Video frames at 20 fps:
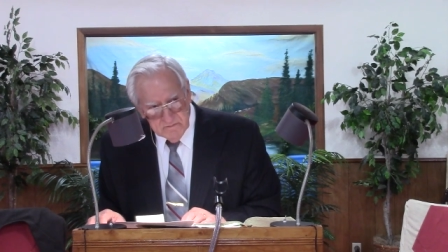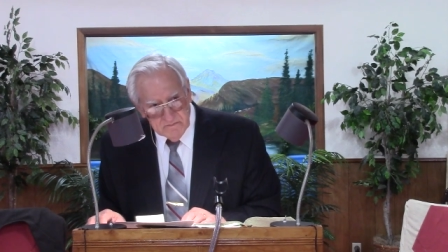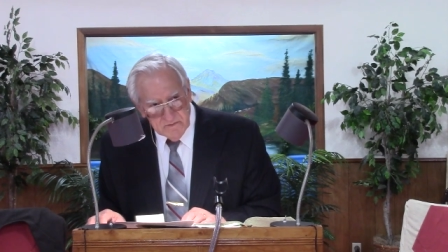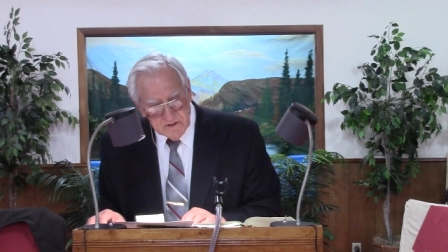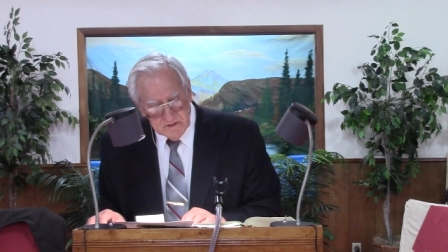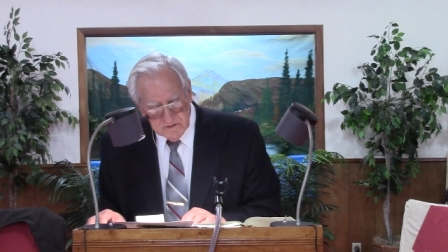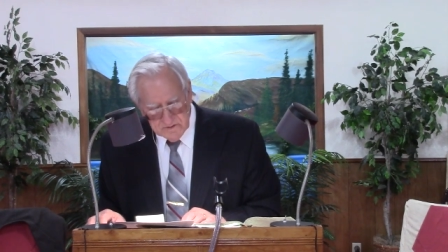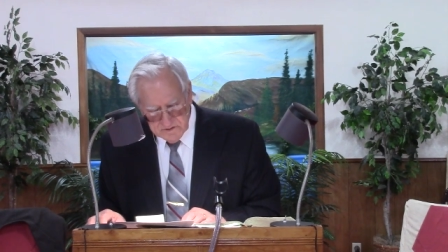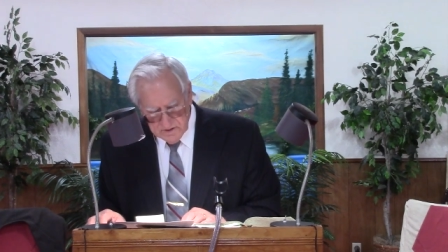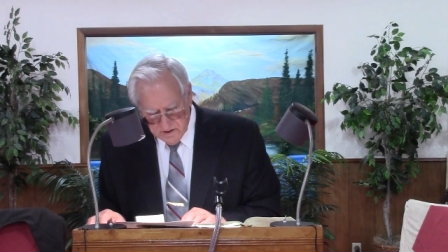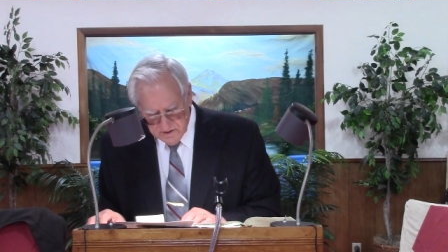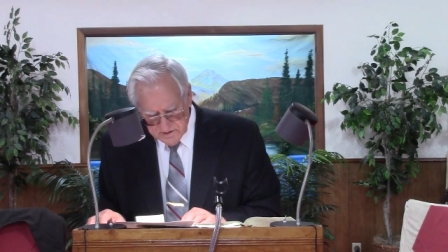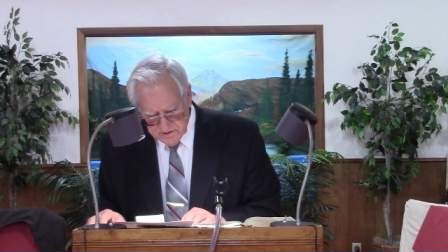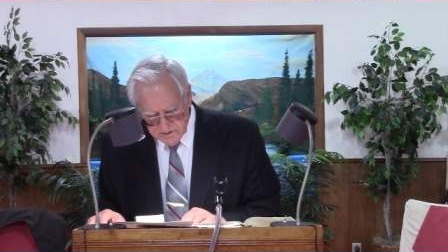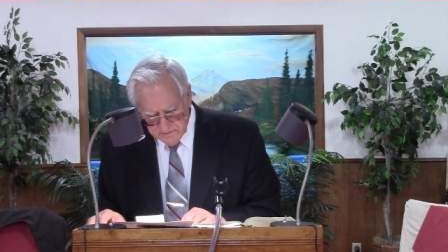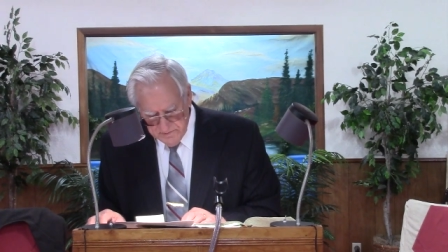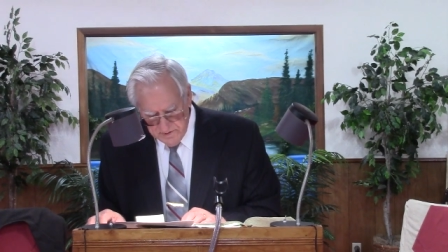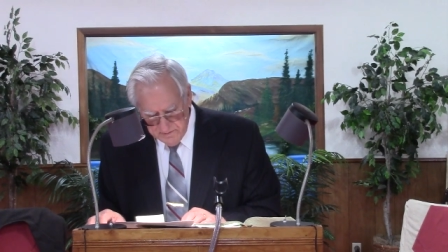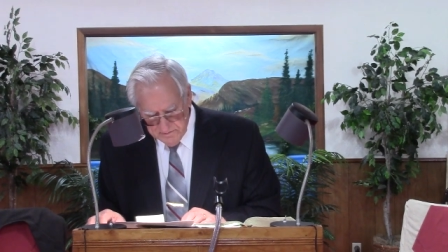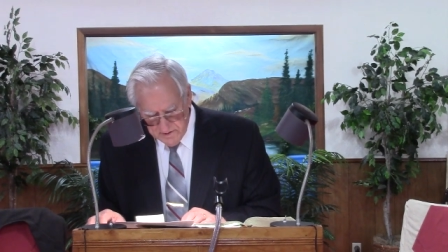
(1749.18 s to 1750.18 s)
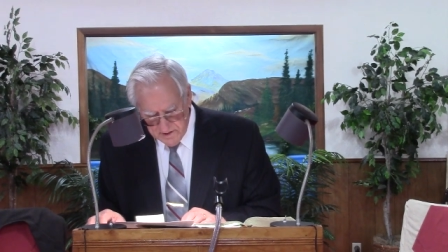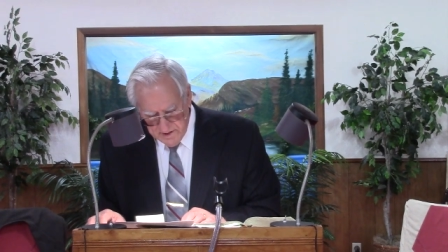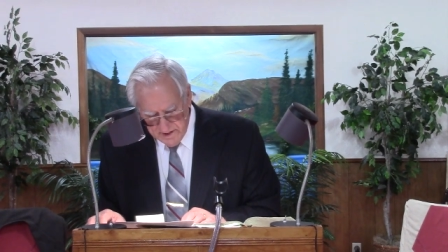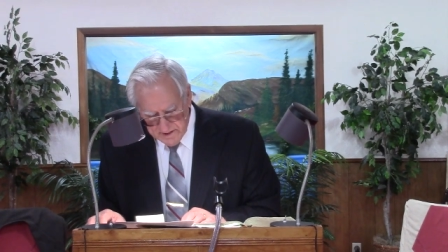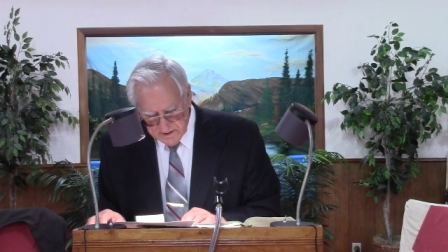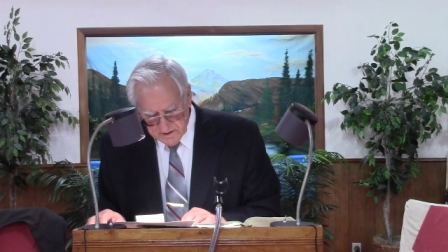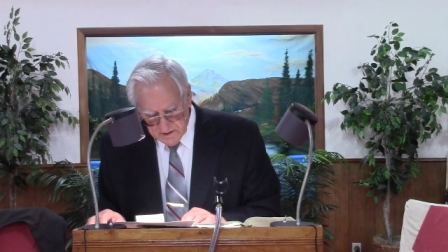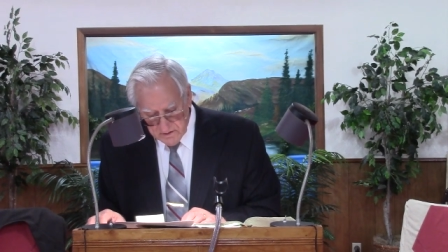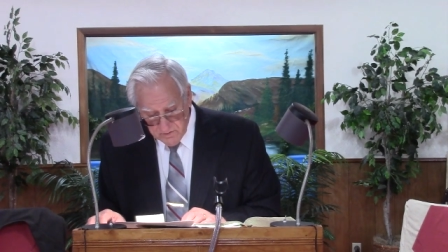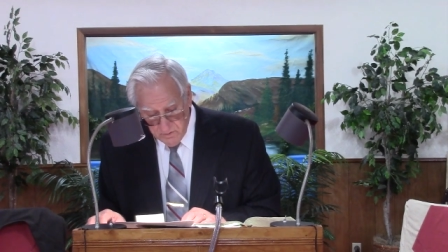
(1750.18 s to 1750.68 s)
But there's also people
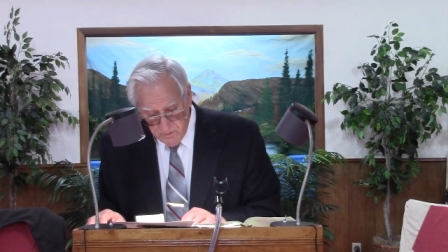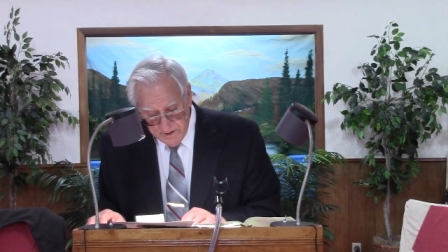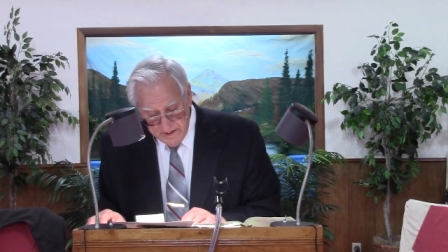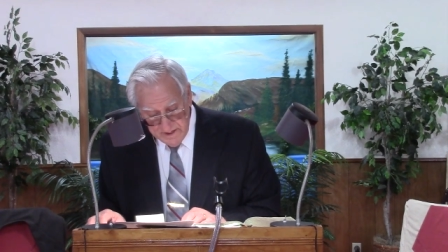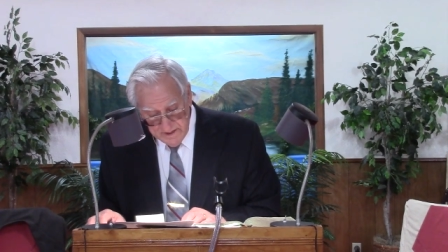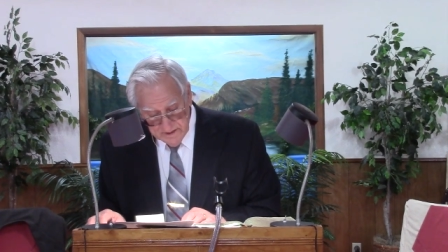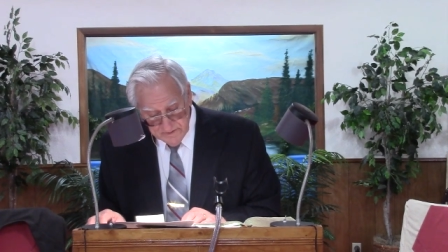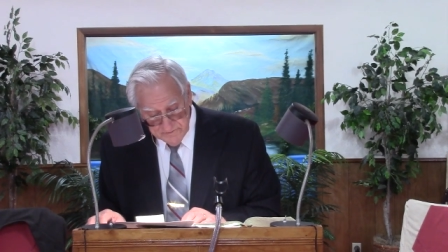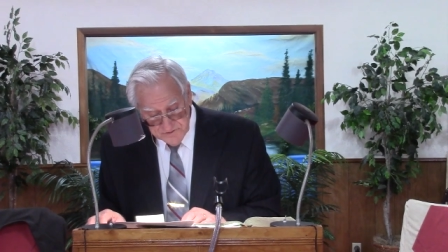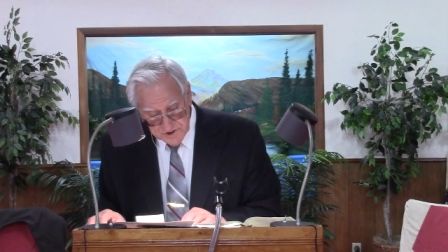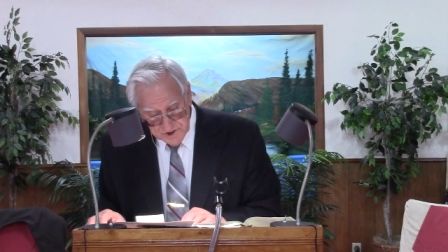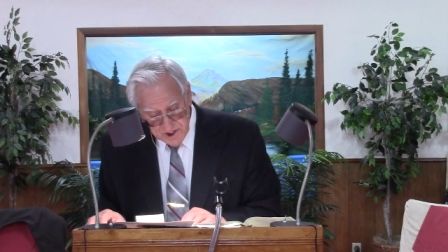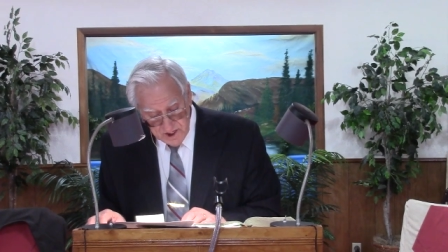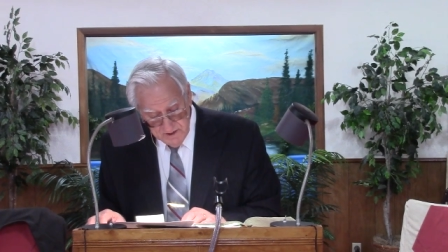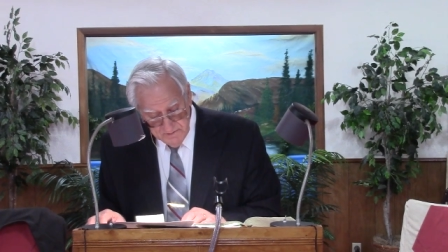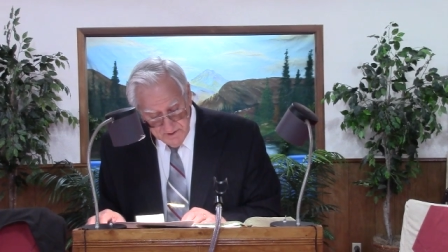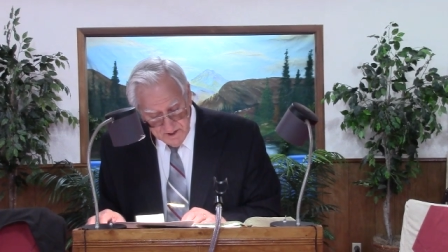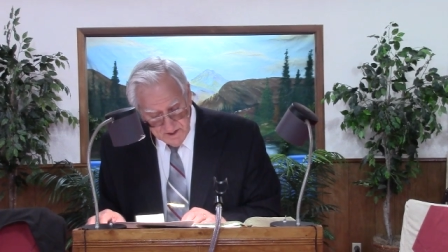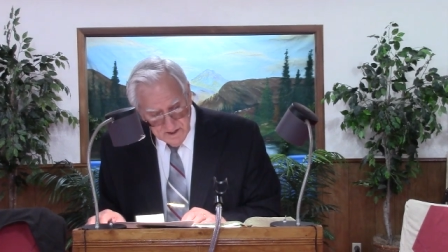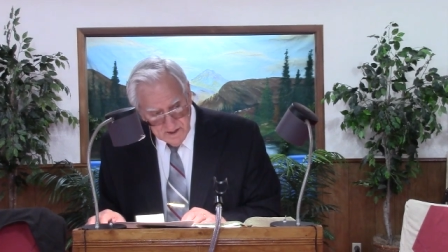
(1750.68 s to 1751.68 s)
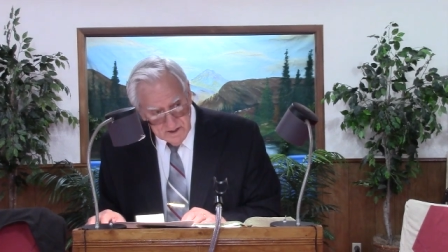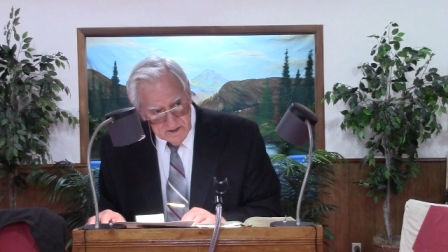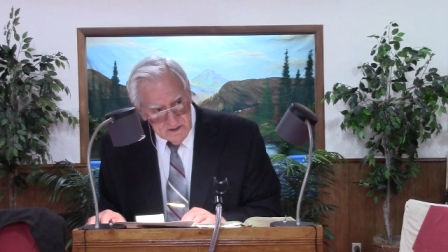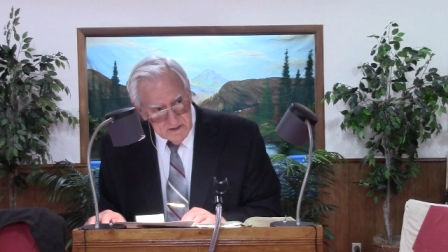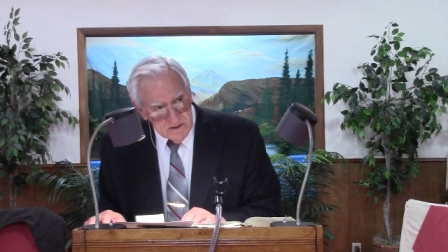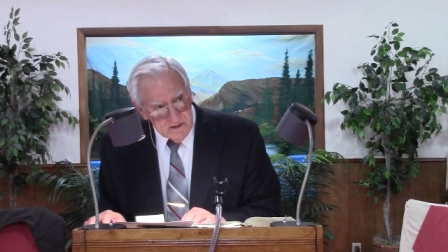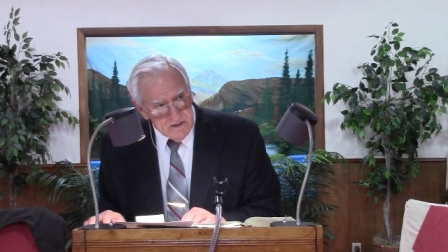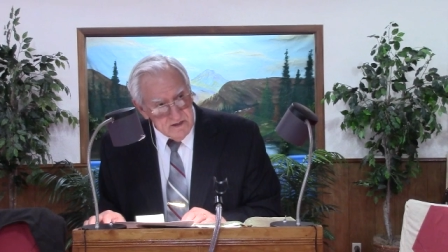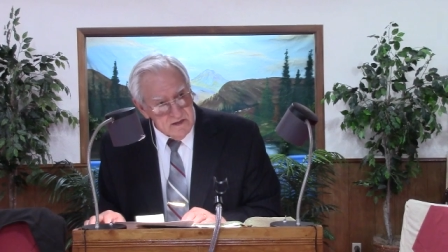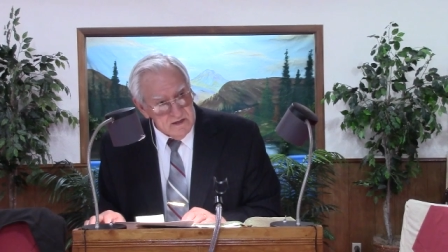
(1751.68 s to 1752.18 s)
like the Queen of
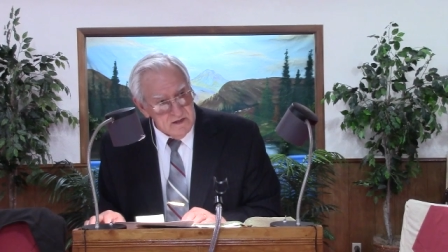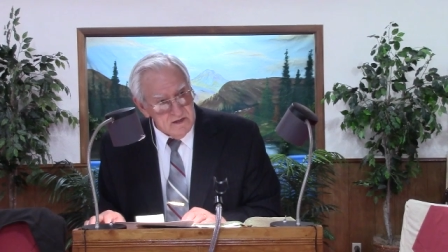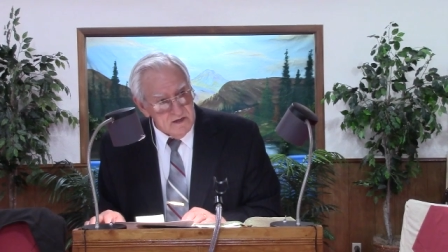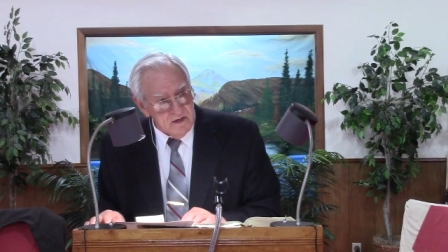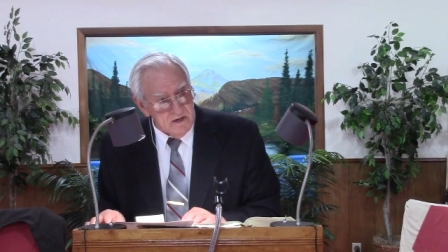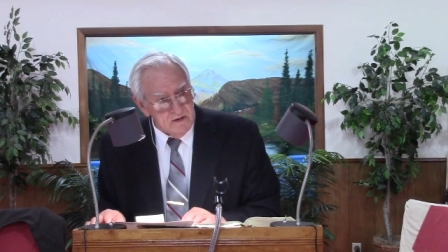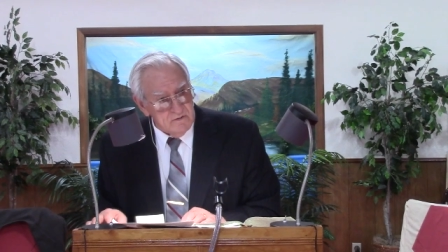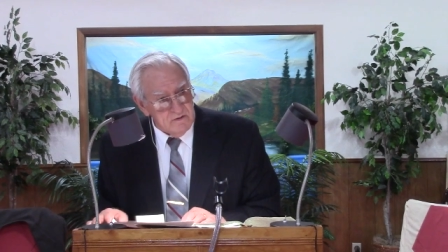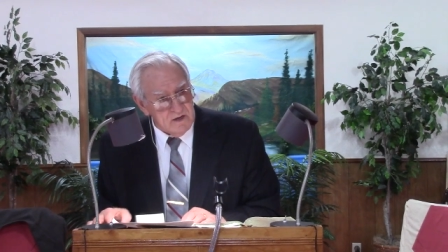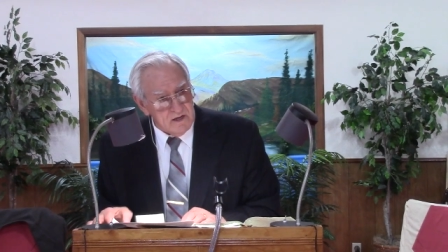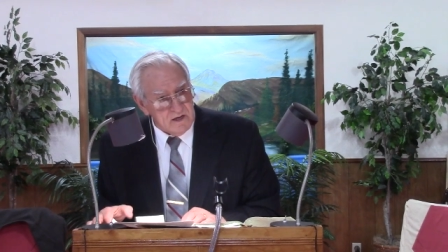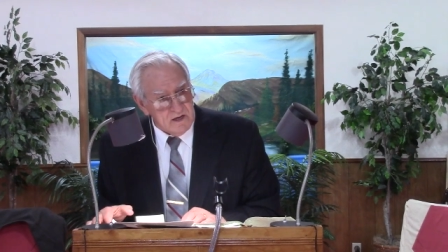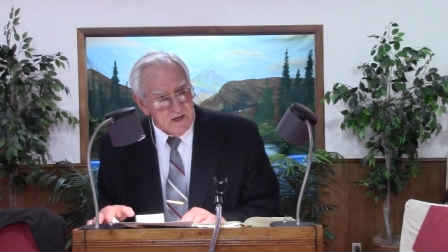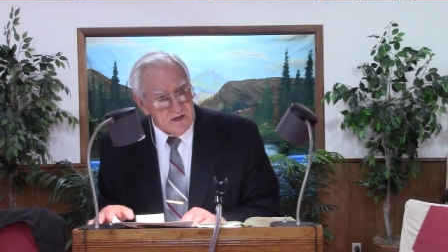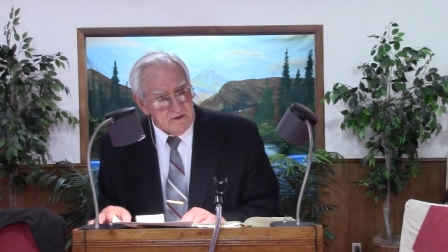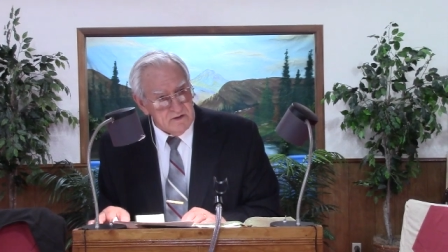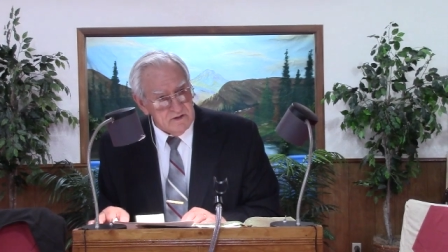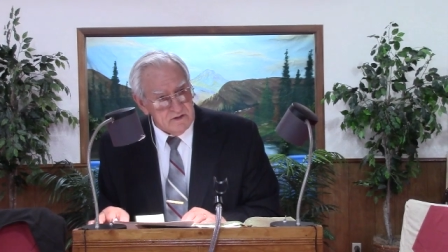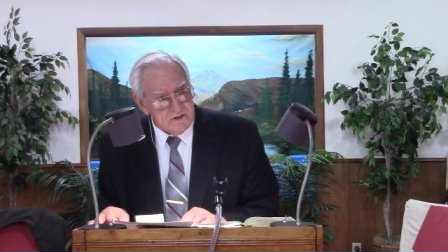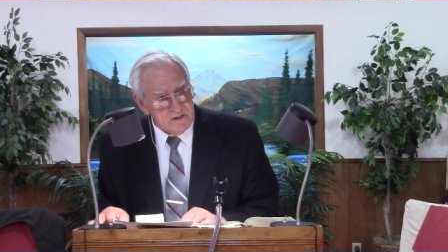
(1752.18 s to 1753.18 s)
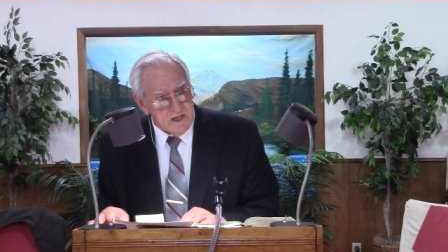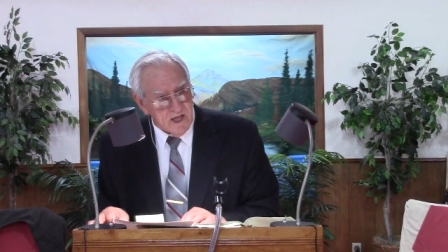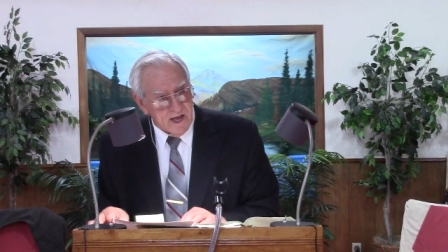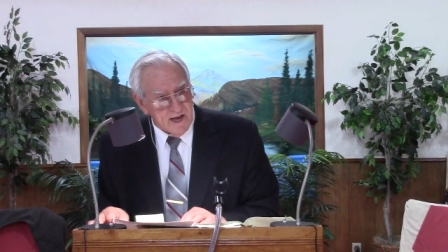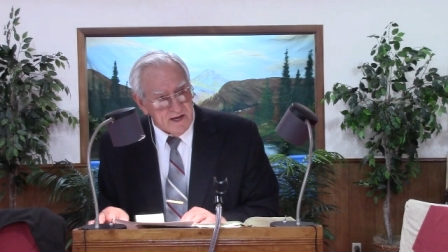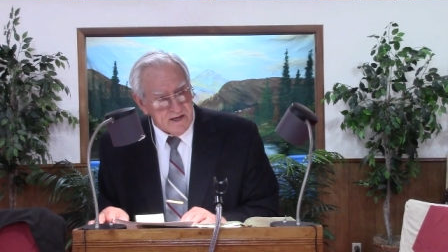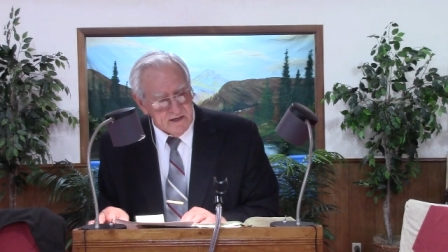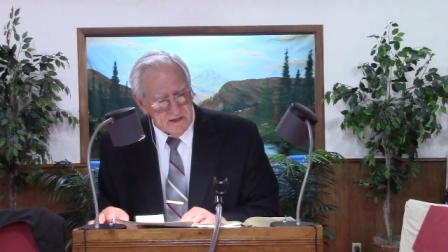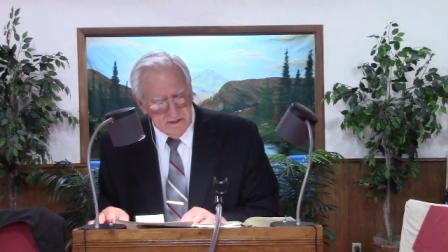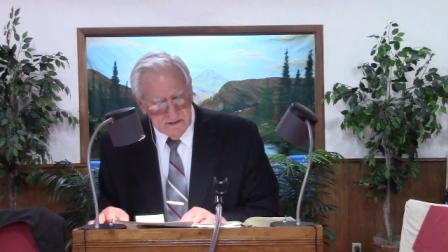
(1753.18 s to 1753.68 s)
Sheba. You don't want to cut her
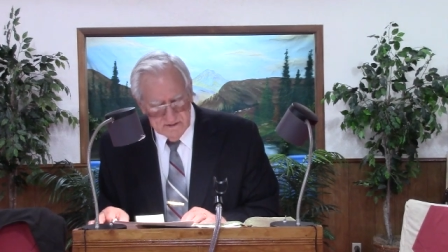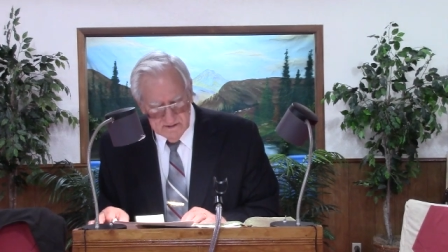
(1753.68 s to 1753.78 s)
slack.